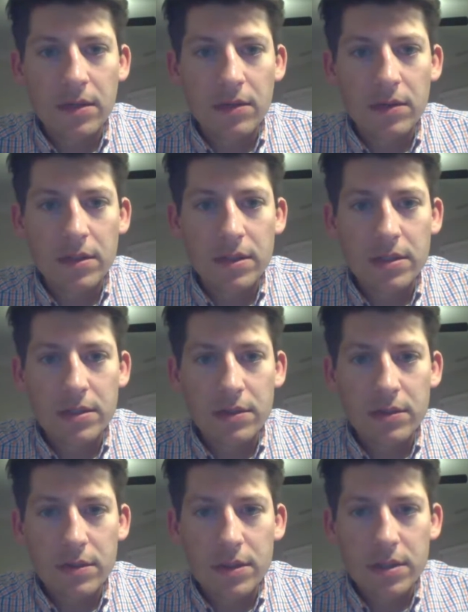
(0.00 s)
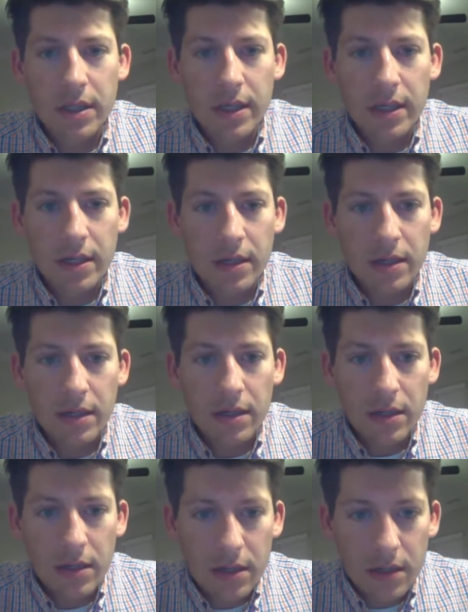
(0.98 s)
To share
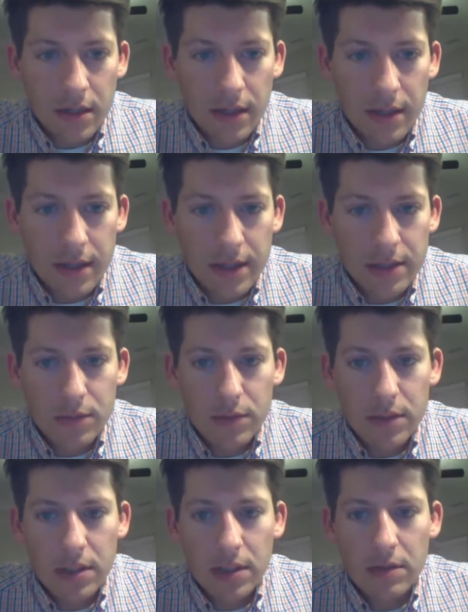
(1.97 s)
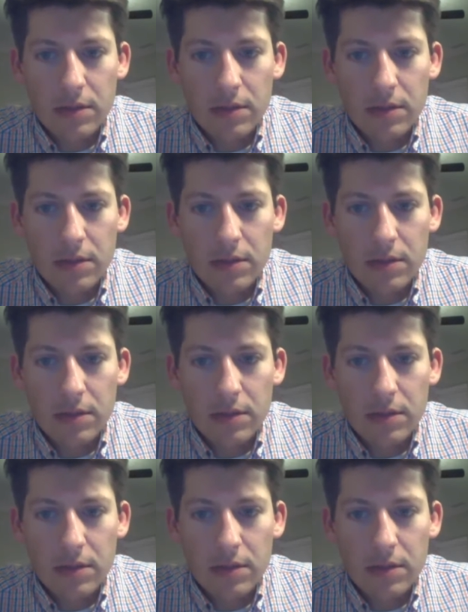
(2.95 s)
this window.